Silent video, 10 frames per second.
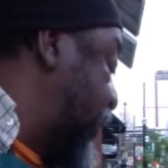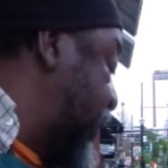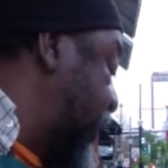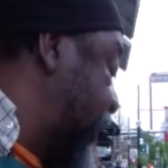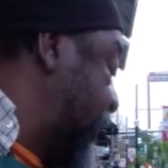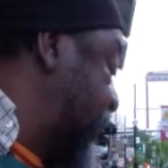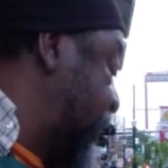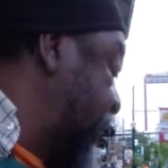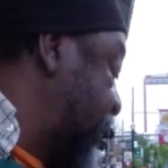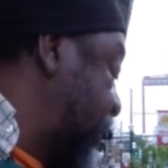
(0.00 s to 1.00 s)
word
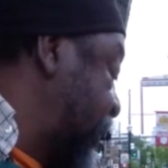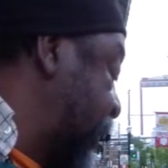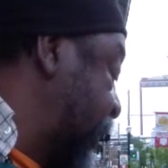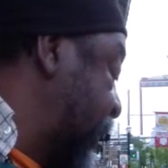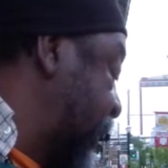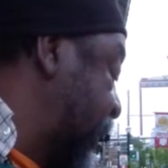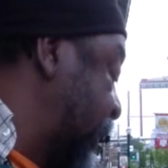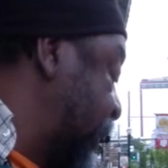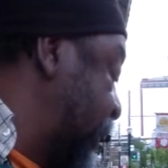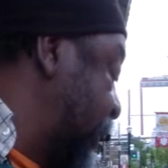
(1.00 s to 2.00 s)
is